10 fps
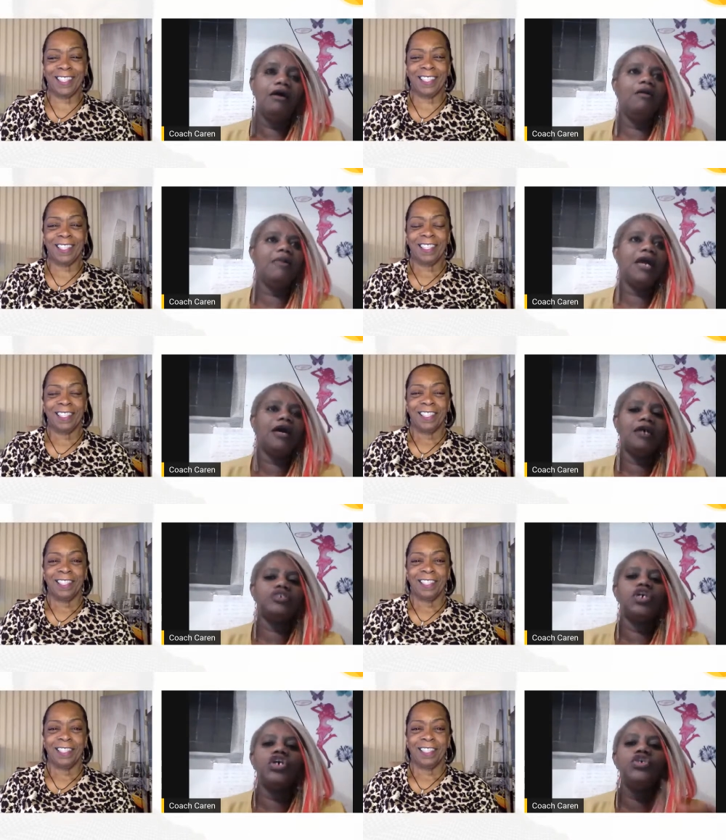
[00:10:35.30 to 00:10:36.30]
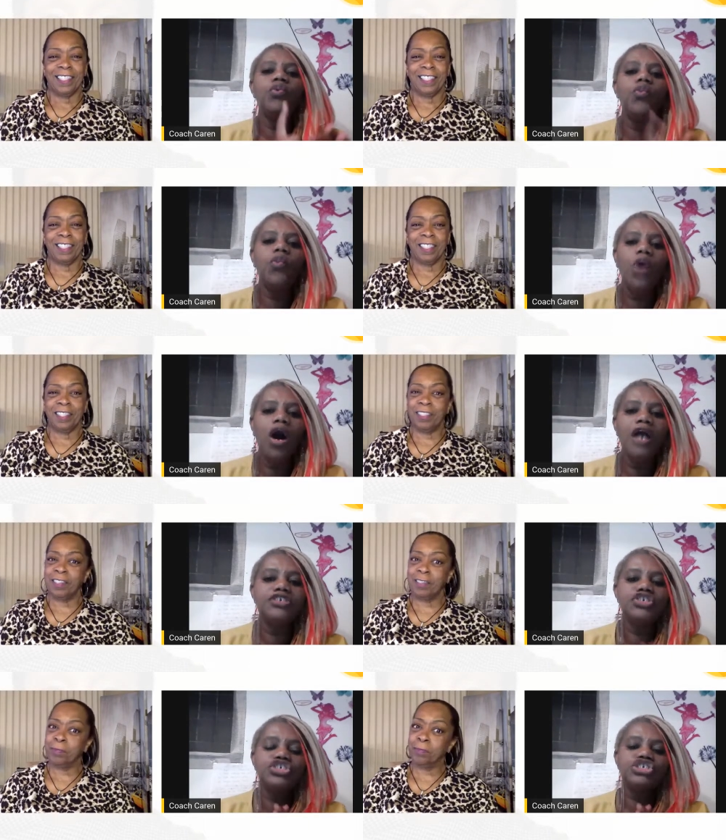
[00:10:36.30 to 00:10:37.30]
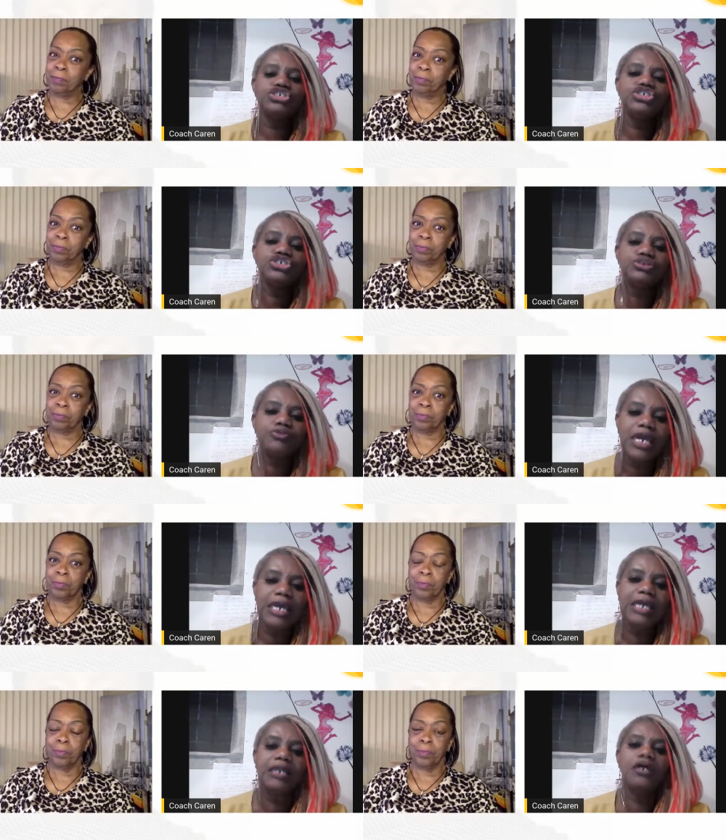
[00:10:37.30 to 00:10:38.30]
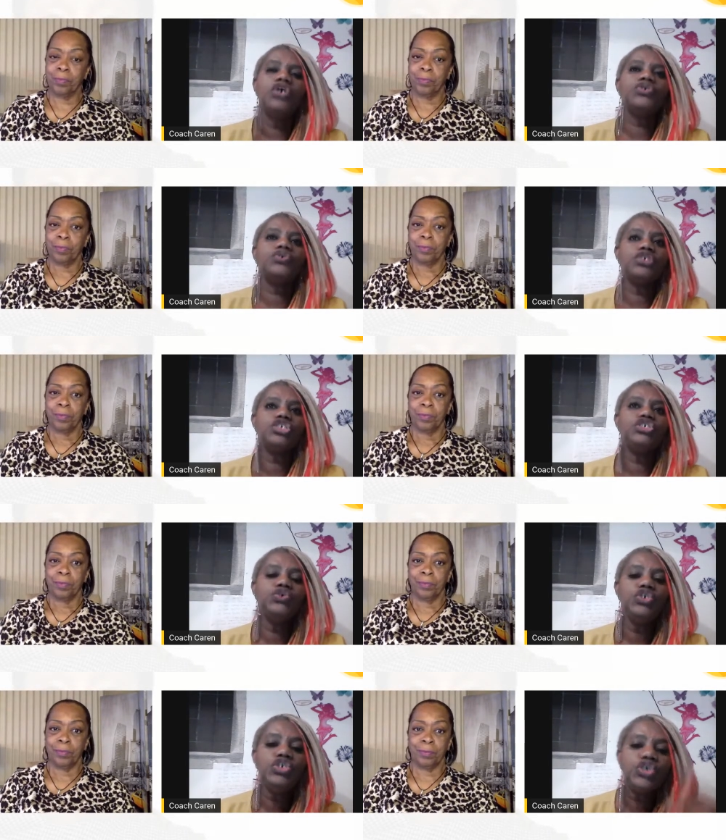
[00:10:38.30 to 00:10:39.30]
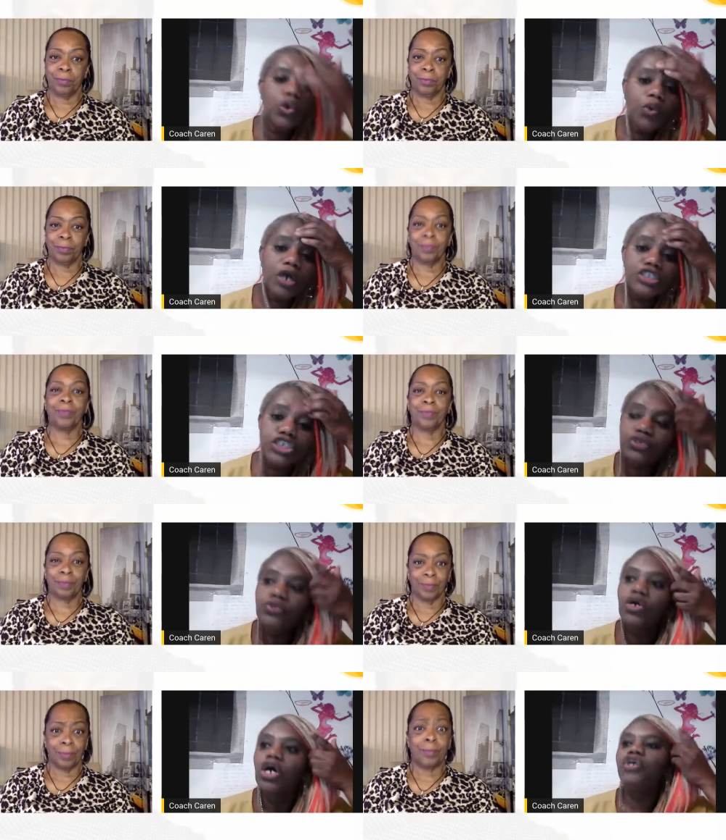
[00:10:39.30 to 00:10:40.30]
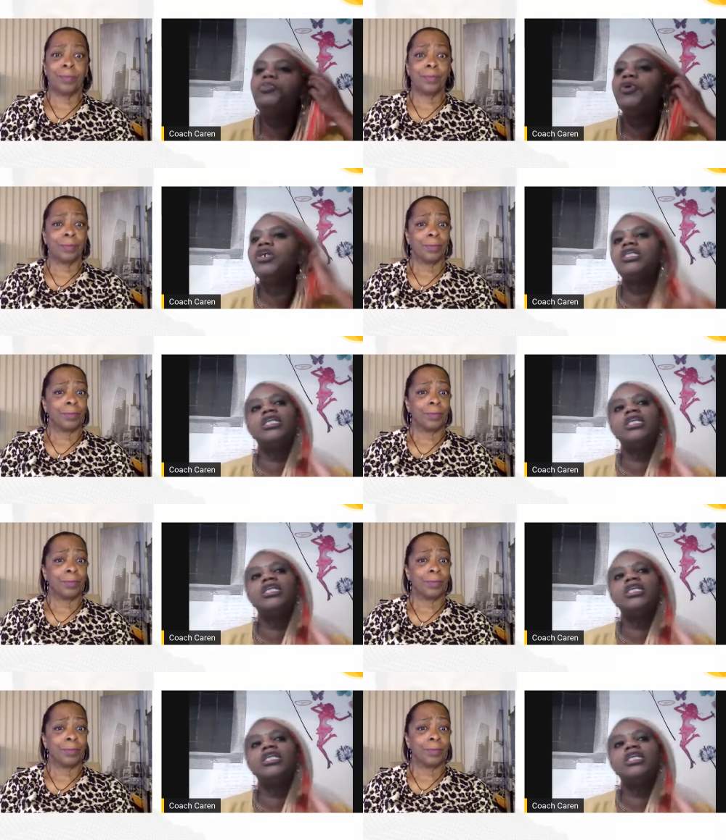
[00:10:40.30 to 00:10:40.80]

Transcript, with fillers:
Speaker 1: Oh my gosh, you want to train so that you know what to do. You put an